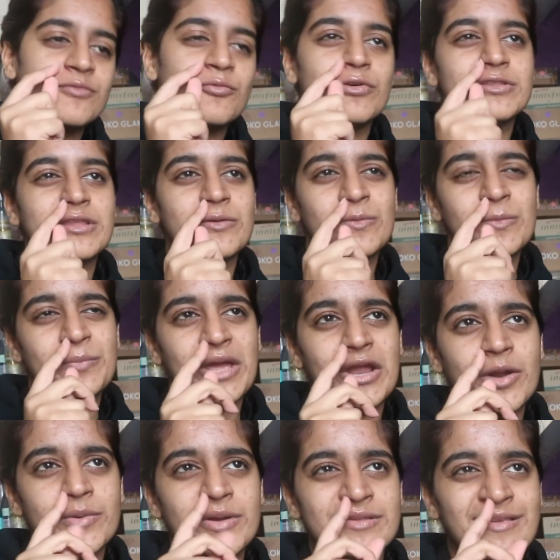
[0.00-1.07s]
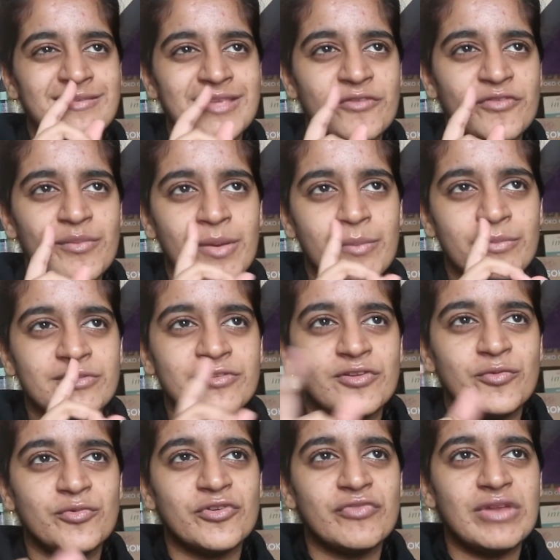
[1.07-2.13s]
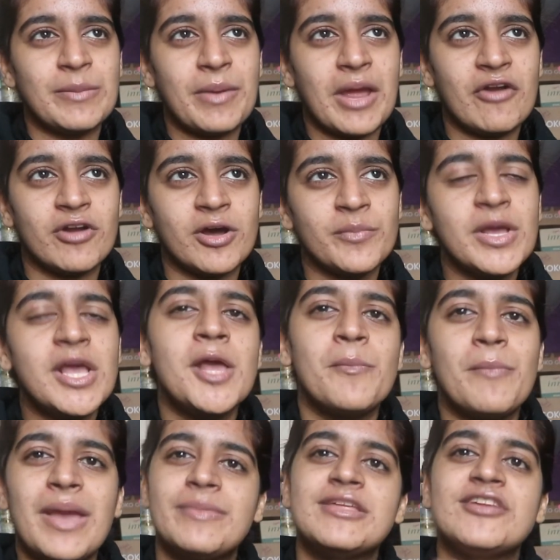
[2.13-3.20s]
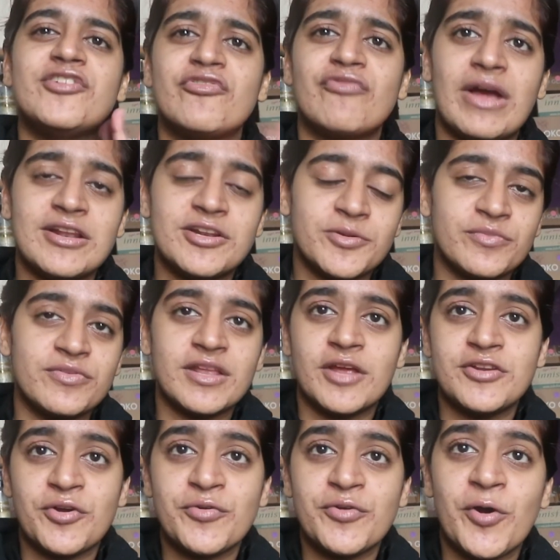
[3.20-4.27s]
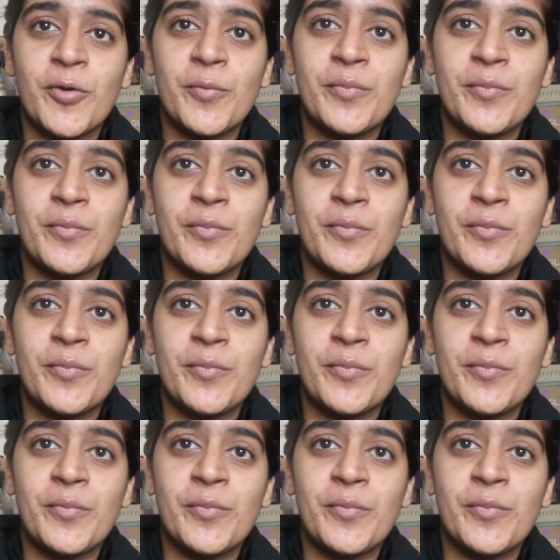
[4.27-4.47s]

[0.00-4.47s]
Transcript: Well, they wouldn't pair up because they're seven members, so they wouldn't really pair up. Maybe they're doing randoms then, I don't know.